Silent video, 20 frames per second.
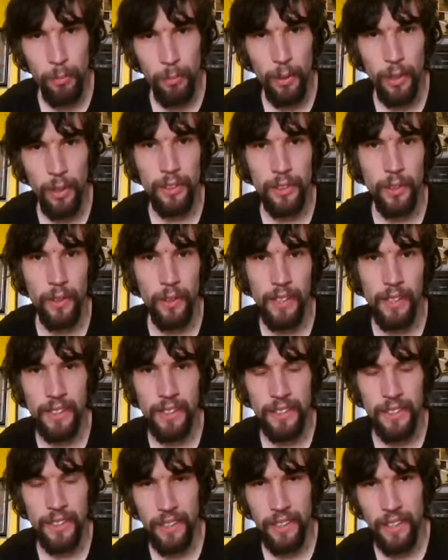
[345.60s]
But so I did
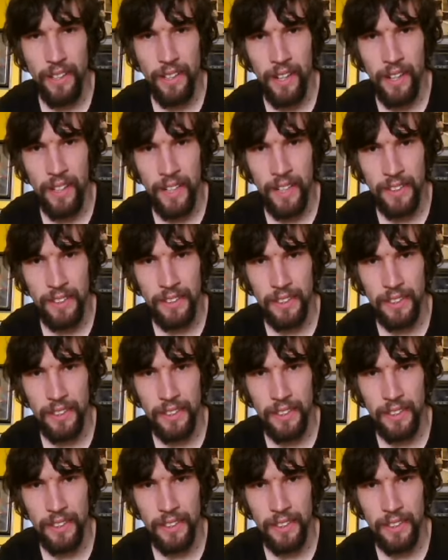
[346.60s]
see it on HD
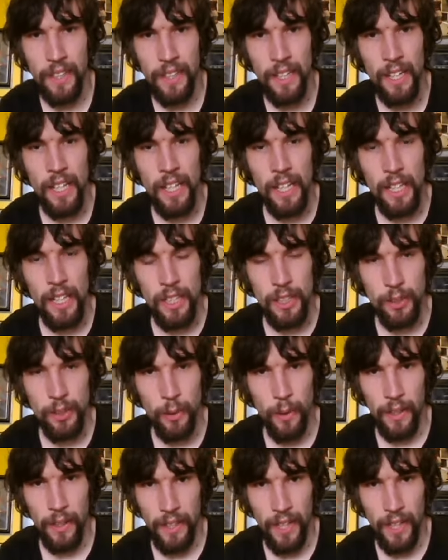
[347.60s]
TV, so
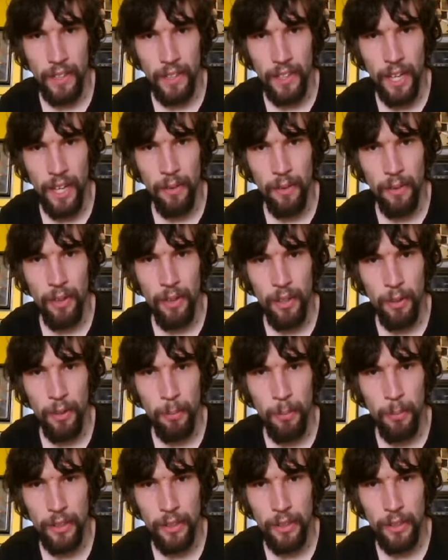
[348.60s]
I can comment on the
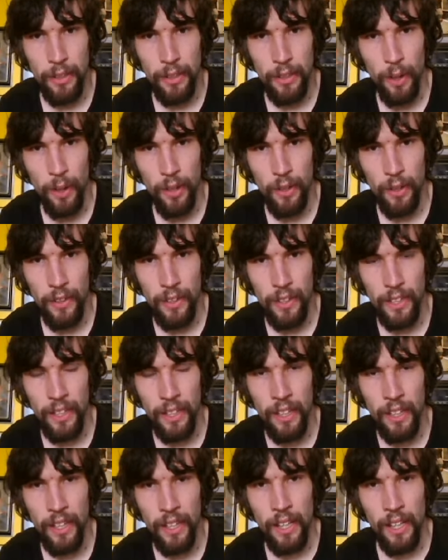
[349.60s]
picture quality.